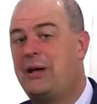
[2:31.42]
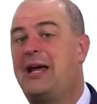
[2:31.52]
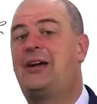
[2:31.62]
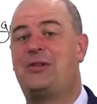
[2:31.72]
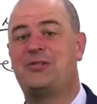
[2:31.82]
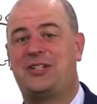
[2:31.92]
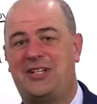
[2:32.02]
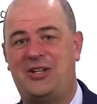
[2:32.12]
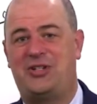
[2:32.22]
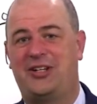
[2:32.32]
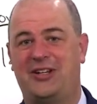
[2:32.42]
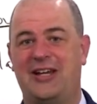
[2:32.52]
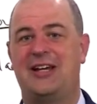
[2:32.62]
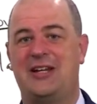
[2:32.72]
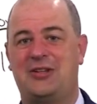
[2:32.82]
pay close attention
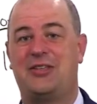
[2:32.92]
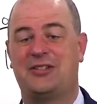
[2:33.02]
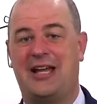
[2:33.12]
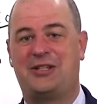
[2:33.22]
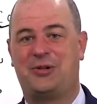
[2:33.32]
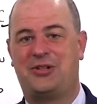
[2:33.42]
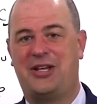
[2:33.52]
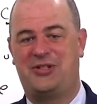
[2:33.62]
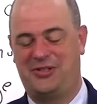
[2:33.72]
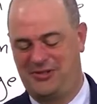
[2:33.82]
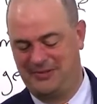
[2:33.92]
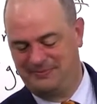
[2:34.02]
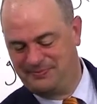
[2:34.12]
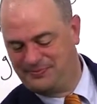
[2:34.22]
to those exhortations.